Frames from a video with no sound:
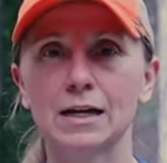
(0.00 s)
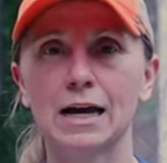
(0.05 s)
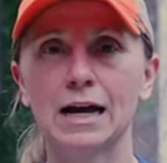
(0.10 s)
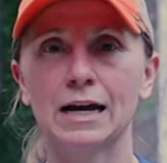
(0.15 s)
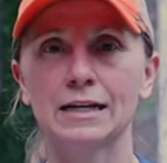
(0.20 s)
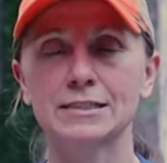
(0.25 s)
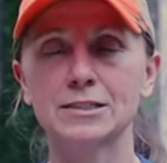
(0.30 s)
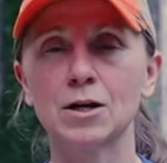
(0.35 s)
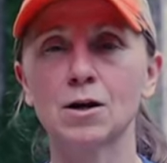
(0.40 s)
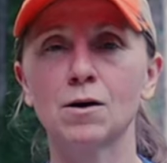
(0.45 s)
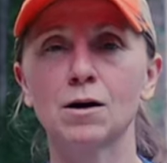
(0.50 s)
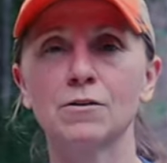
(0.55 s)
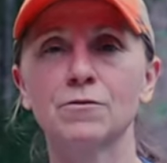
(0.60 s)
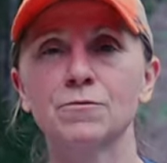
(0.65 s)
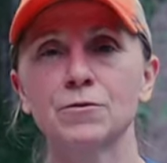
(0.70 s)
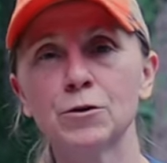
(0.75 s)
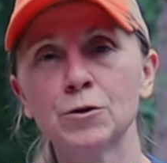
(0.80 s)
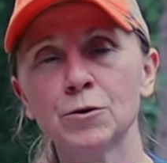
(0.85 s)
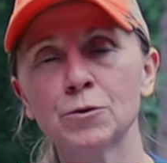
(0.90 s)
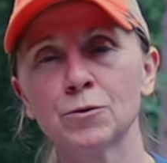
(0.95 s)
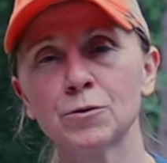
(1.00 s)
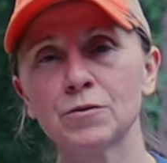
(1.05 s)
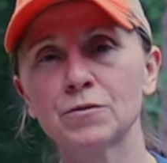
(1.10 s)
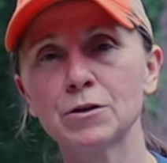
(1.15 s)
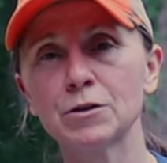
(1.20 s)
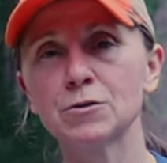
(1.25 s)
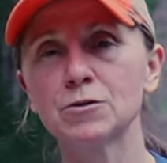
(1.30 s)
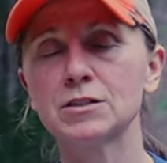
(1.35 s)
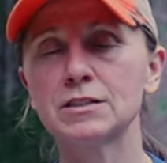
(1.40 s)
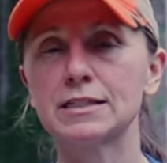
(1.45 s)
I saw a few
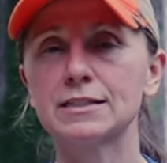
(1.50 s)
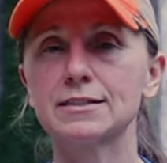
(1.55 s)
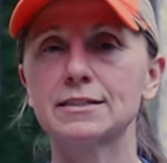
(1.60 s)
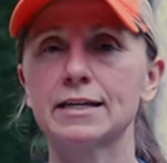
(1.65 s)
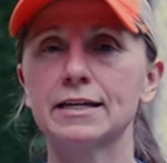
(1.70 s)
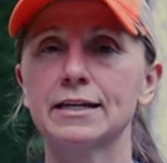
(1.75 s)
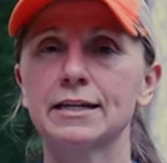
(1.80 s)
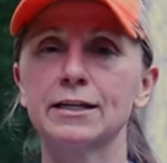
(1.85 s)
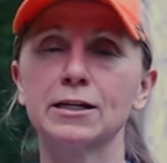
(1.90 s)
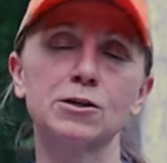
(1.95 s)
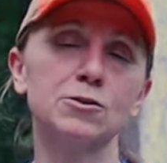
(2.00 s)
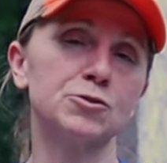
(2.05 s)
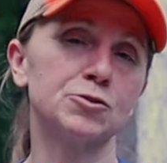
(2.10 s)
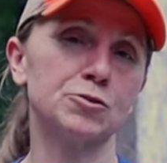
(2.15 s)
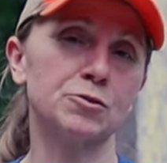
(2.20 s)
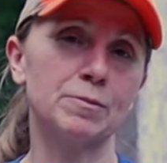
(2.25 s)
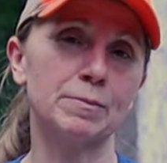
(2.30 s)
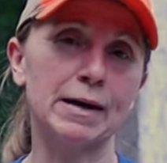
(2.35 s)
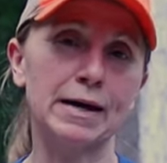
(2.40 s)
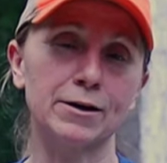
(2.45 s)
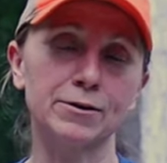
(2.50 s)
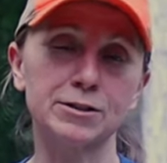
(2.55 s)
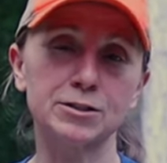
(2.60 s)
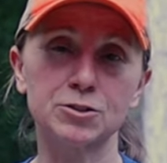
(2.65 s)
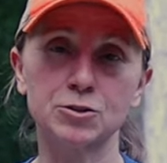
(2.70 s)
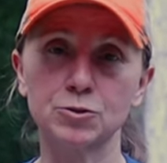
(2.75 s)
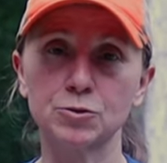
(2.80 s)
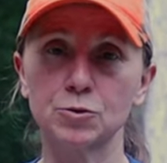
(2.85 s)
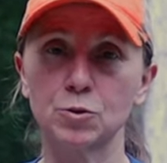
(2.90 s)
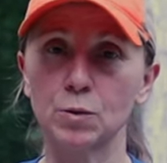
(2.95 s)
reviews that said it goes through the batteries
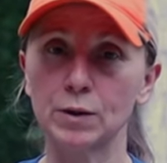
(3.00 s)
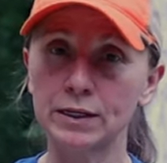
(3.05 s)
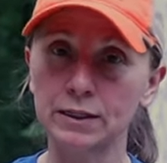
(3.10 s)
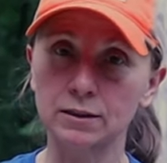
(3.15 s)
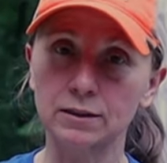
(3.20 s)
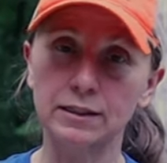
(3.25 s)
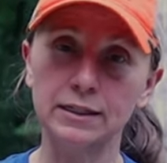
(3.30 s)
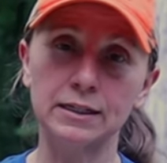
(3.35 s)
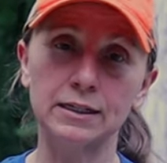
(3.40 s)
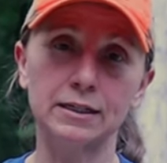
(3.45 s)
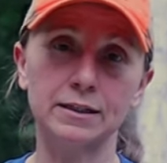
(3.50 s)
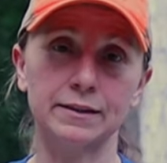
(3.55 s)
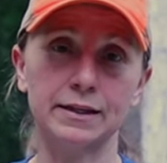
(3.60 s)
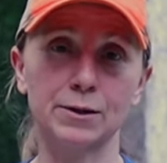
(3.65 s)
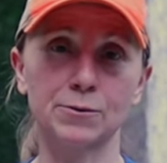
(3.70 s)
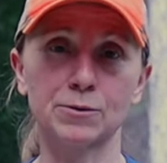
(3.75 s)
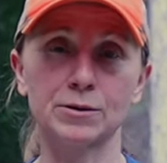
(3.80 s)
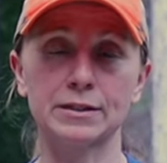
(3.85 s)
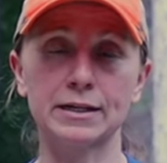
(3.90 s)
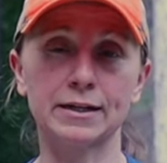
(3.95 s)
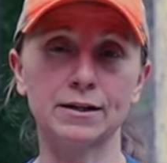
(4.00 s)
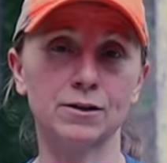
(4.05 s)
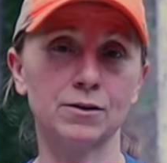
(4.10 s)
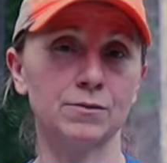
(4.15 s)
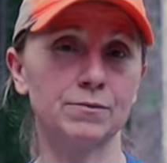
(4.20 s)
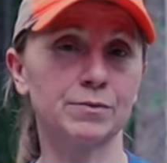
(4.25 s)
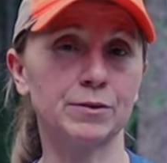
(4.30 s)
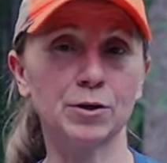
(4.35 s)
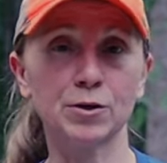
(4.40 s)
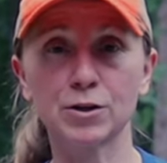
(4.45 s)
too quickly. They were
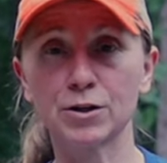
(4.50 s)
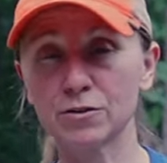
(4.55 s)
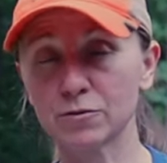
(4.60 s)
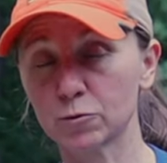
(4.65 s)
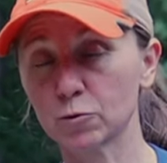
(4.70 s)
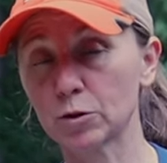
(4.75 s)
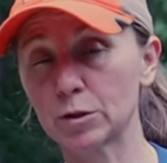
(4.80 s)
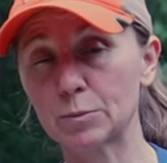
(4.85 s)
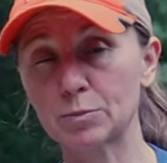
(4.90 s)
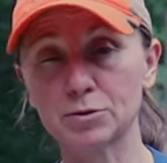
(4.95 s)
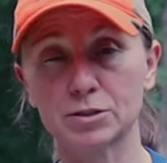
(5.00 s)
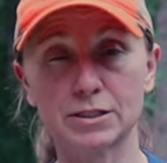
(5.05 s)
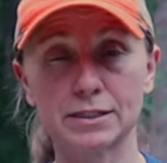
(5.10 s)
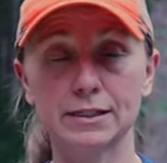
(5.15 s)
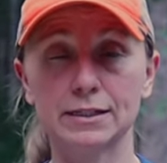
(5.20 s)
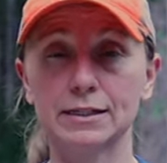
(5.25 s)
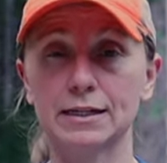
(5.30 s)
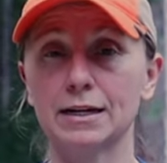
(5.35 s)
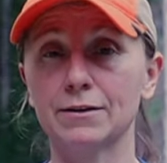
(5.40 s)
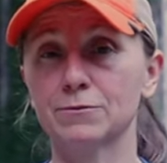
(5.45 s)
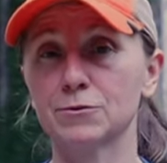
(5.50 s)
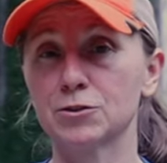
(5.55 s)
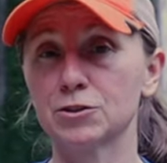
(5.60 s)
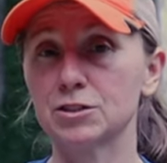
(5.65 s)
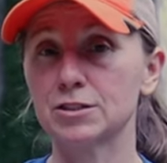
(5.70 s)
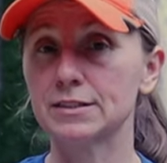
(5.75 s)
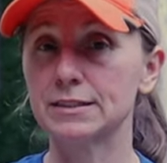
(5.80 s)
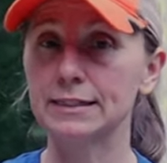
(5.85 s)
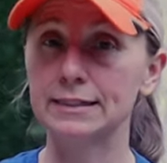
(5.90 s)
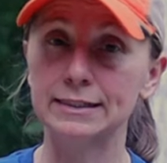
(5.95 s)
down thirty or forty percent after
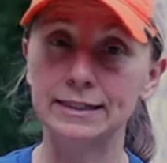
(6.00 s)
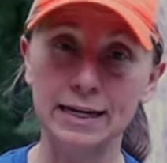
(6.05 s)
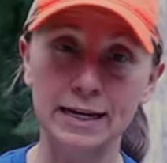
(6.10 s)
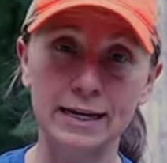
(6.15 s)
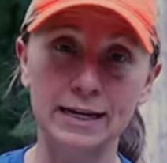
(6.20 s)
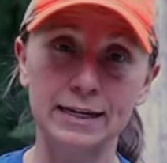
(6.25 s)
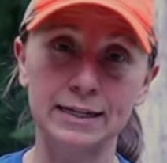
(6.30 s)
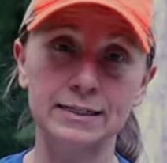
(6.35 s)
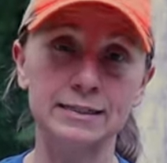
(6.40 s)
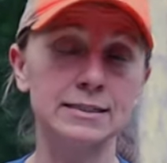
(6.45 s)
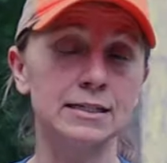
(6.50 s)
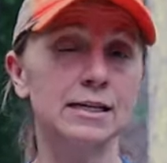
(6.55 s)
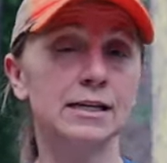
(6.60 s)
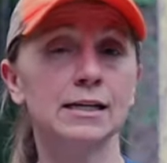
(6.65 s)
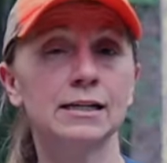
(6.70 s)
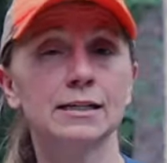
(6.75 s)
just ten days.